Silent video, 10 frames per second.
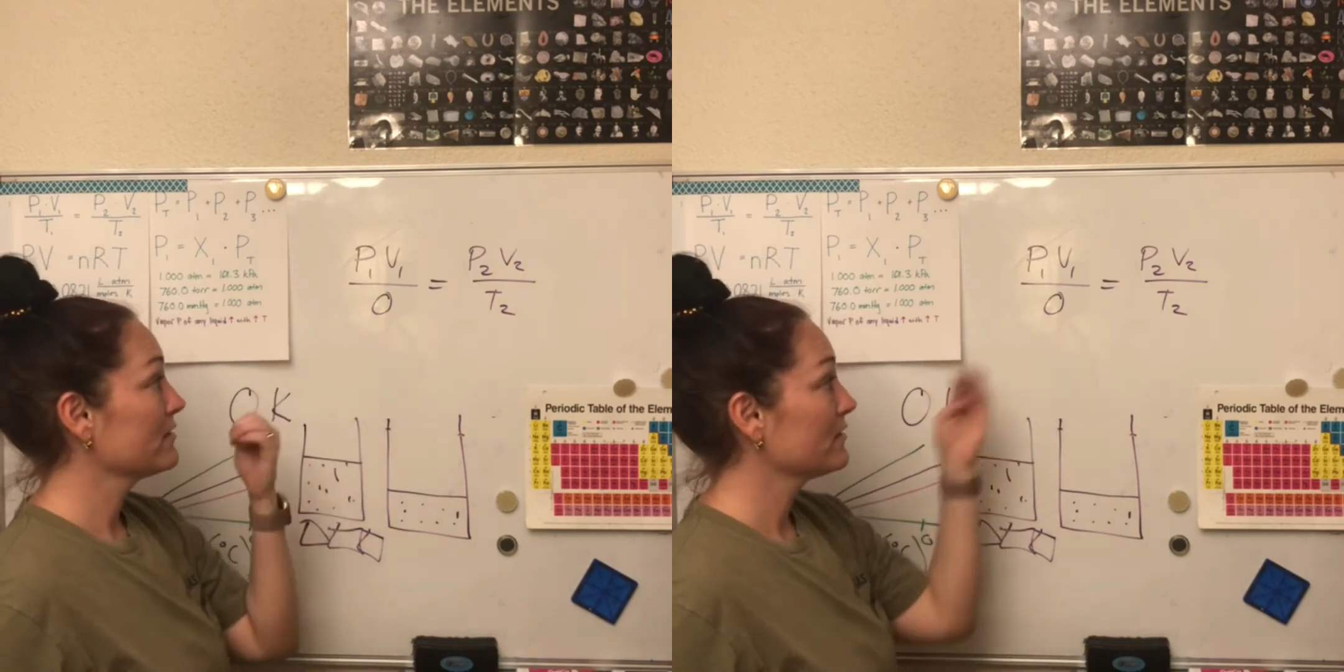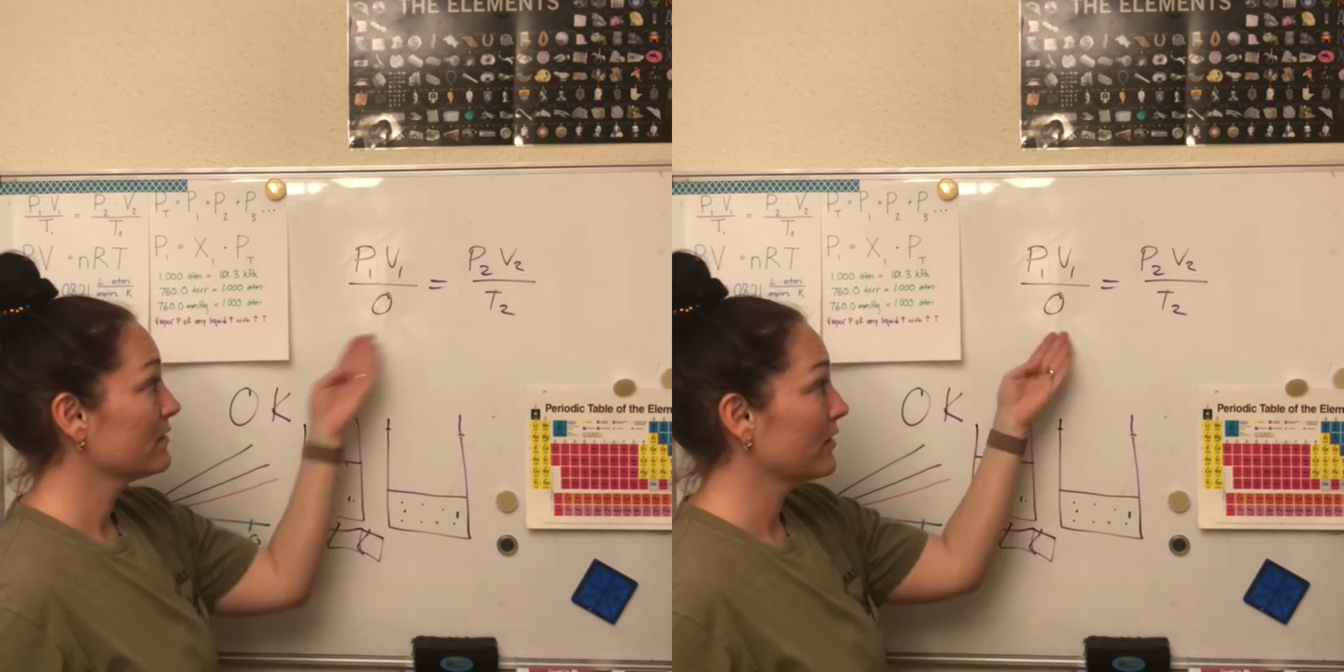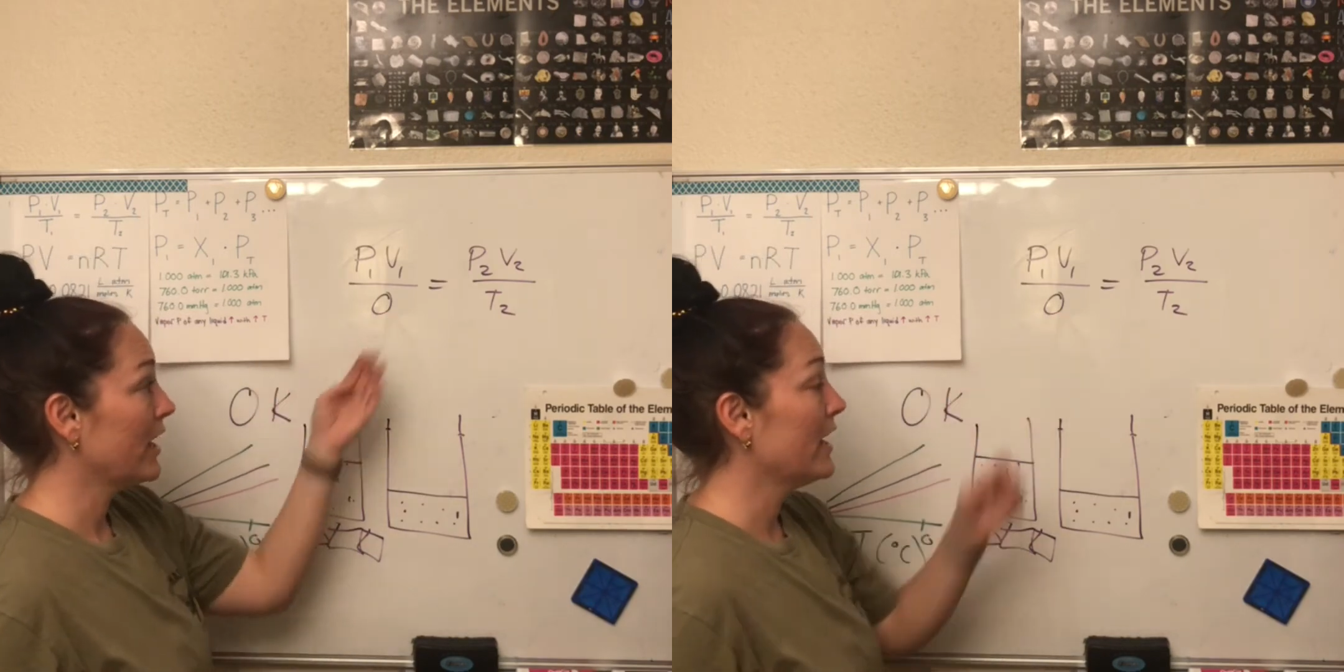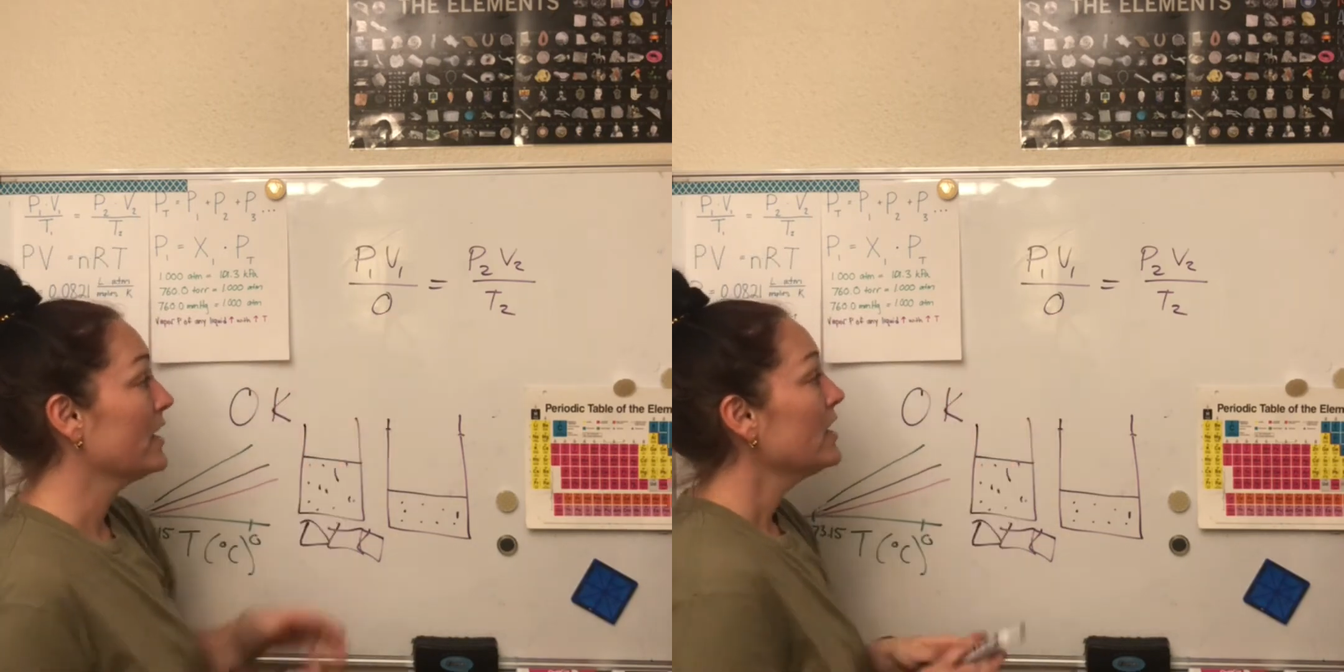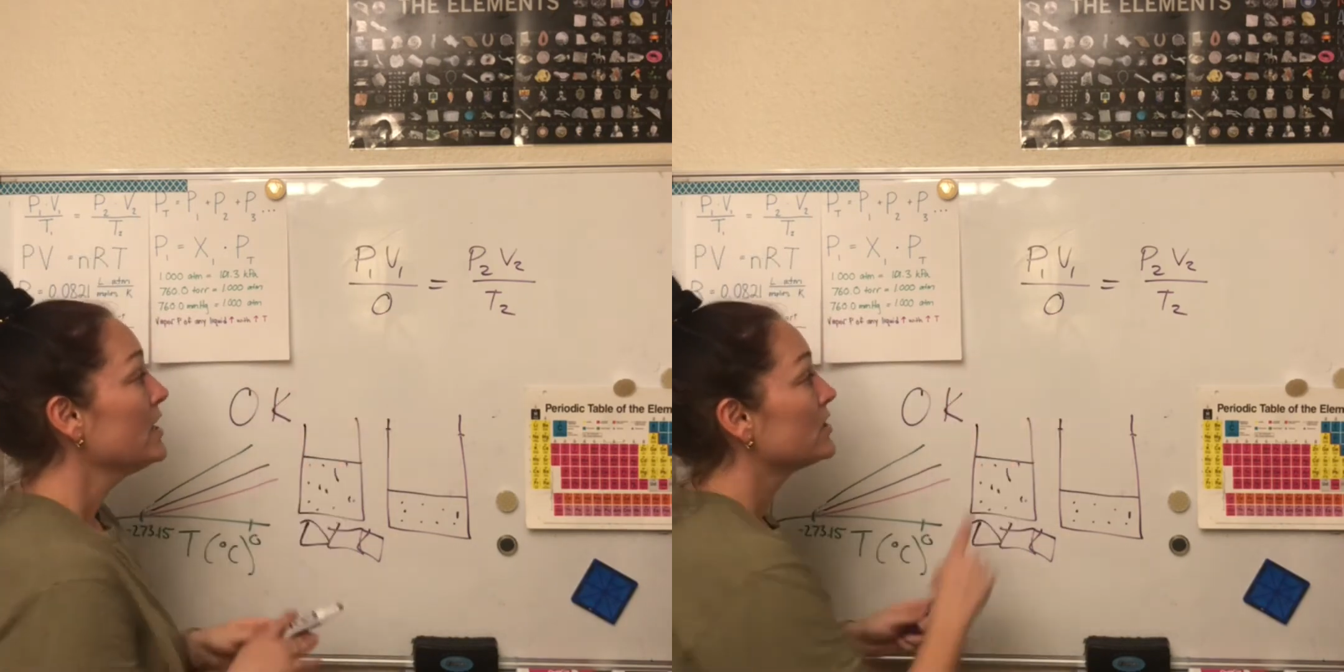Okay?
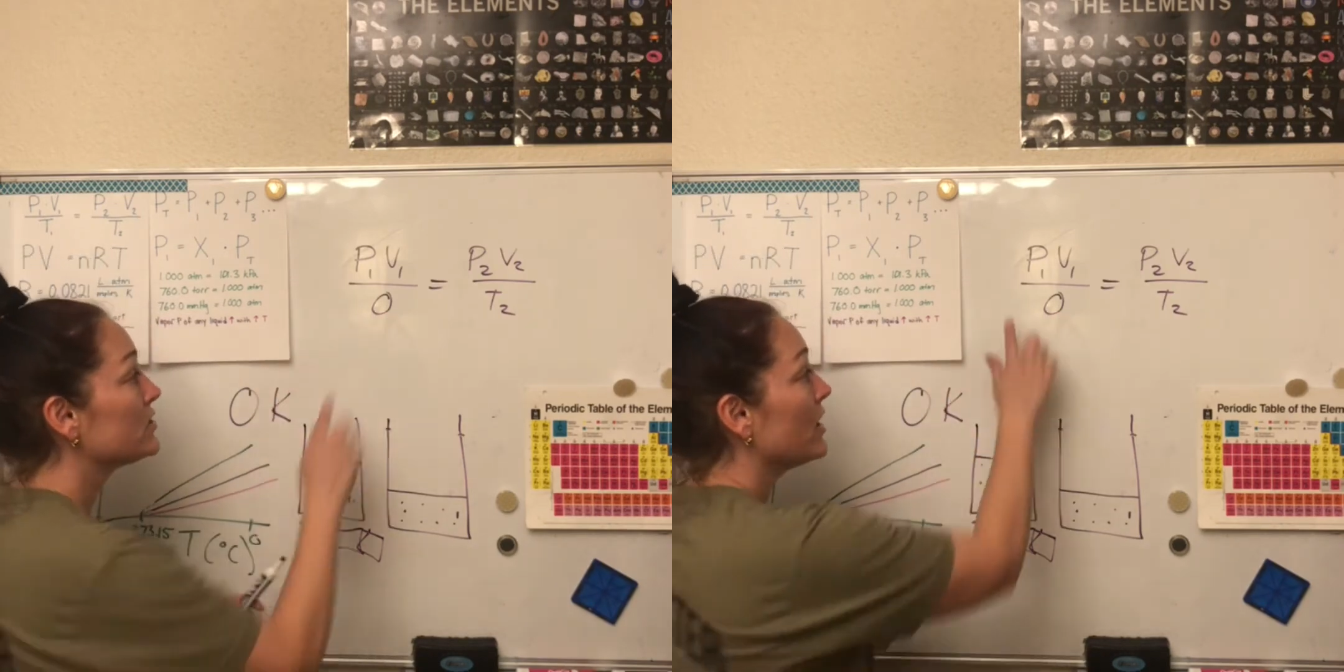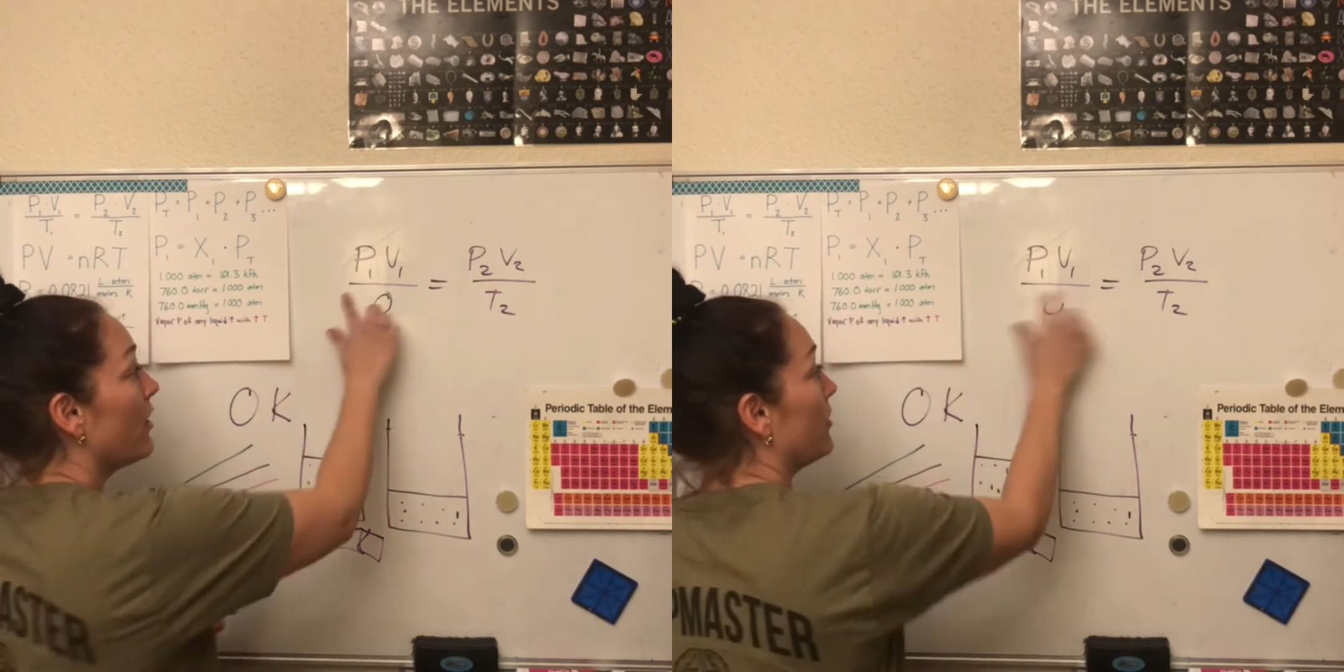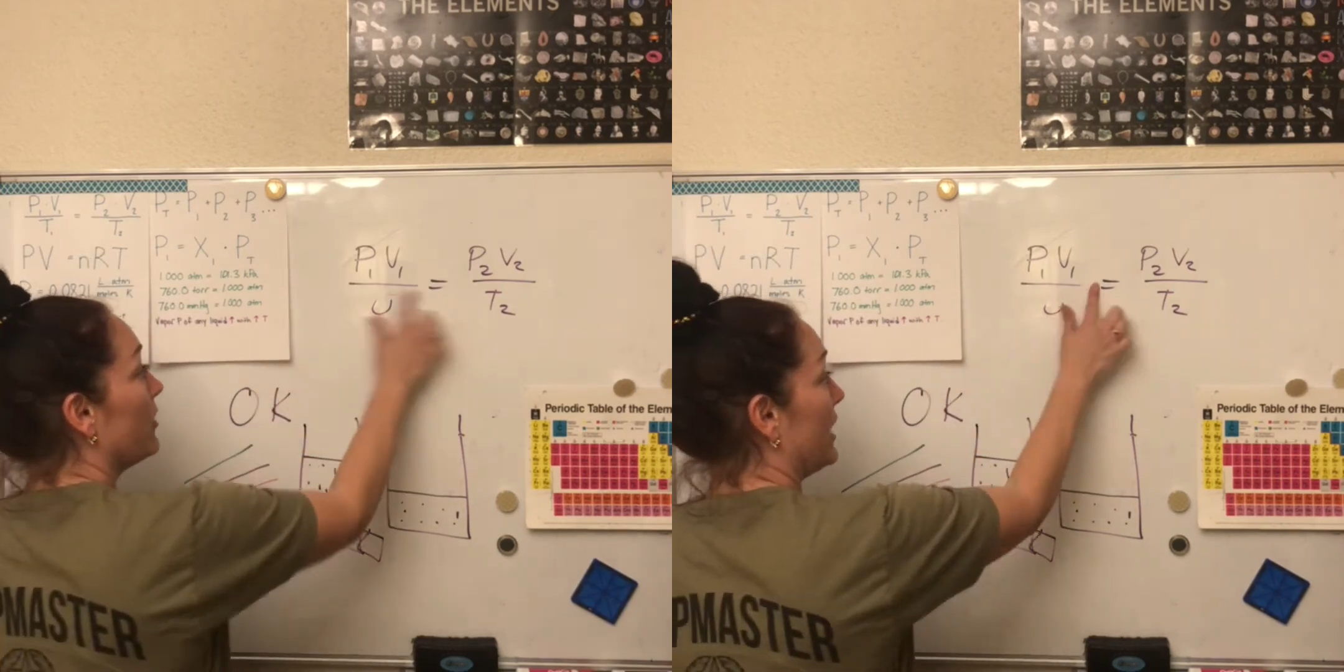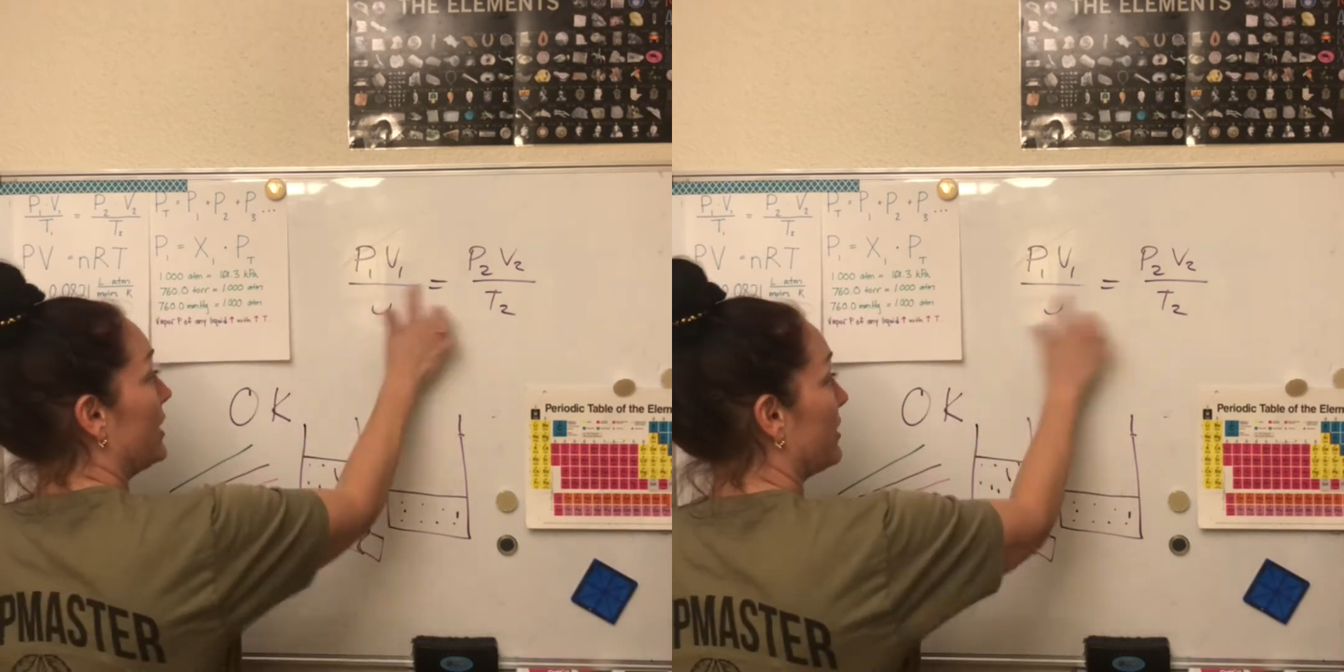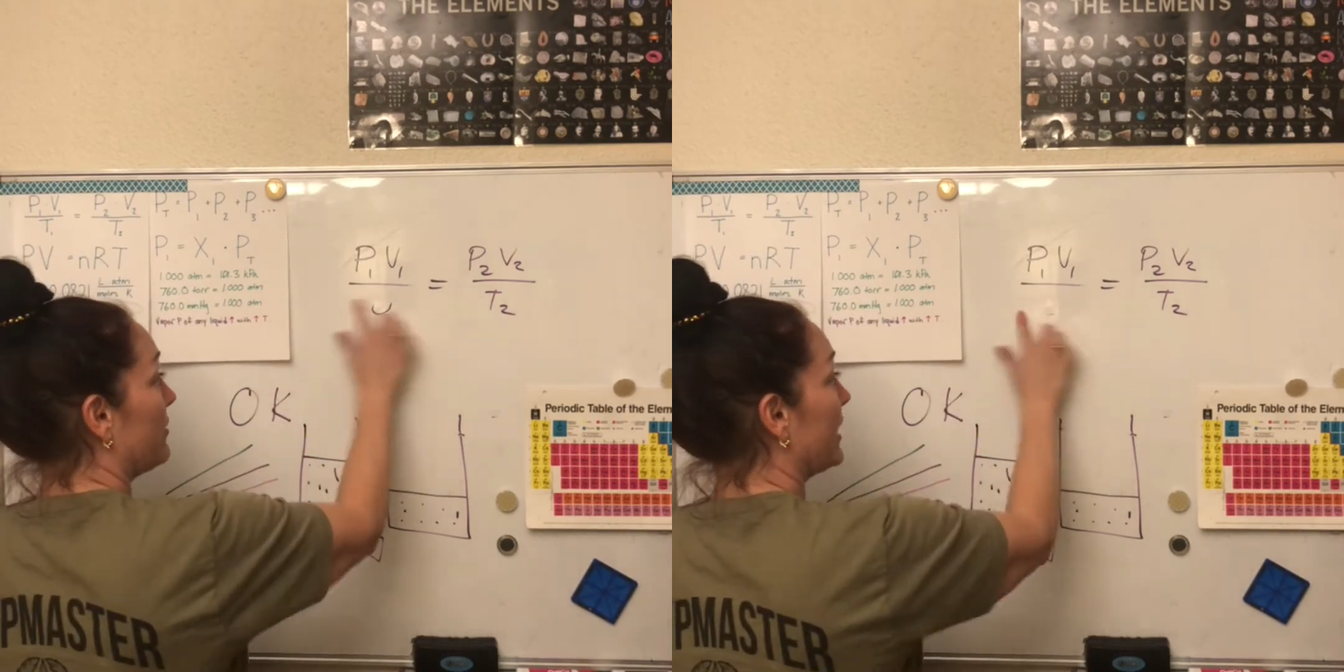So we're not
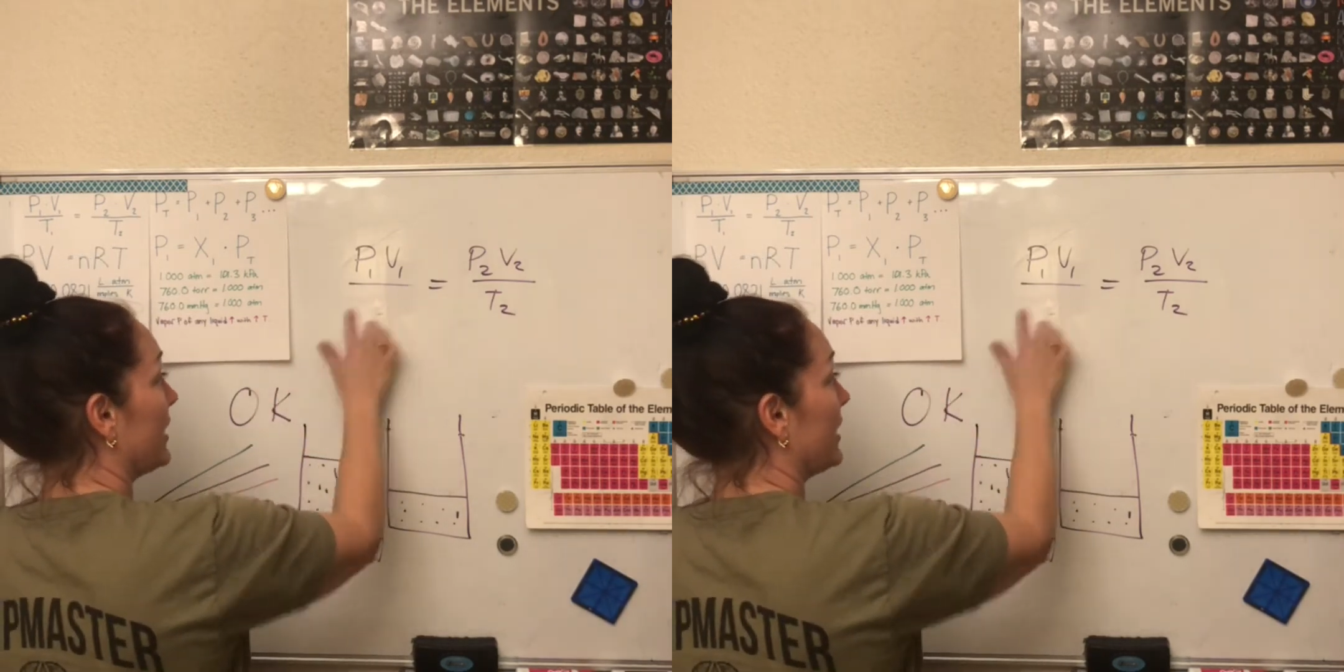going to